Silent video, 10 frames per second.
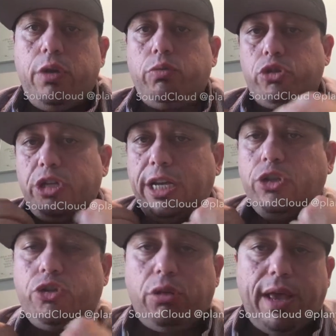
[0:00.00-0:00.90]
It will
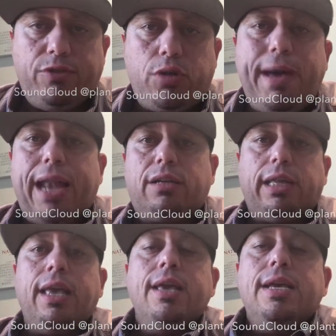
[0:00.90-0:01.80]
change your life
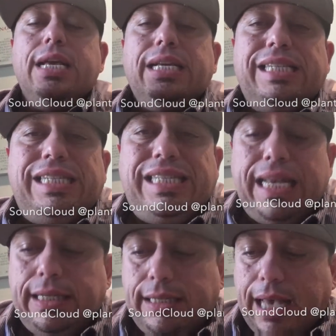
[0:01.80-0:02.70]
dramatically.
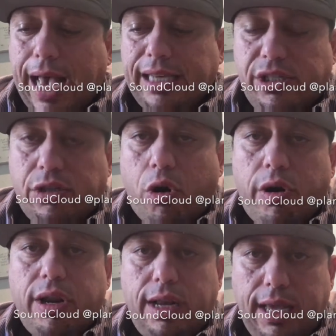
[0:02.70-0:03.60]
Since I
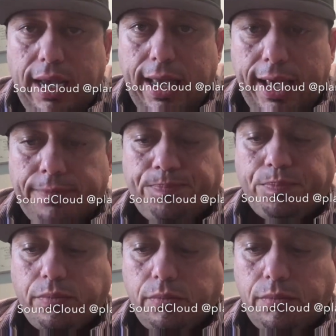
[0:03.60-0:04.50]
started eating
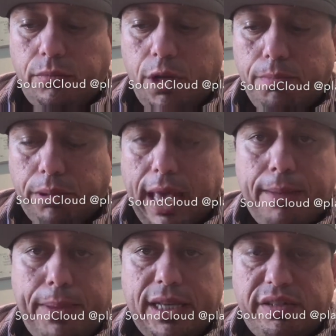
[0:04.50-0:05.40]

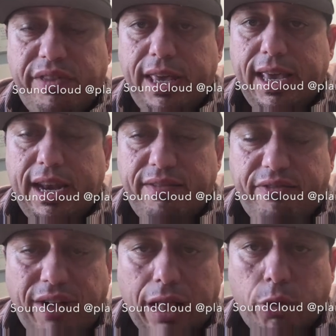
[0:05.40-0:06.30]
plant-based vegan and
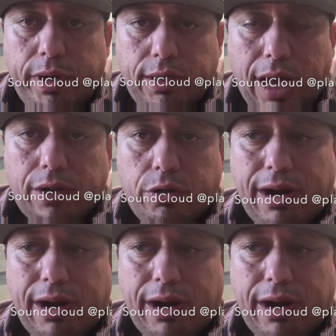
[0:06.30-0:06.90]
following Dr.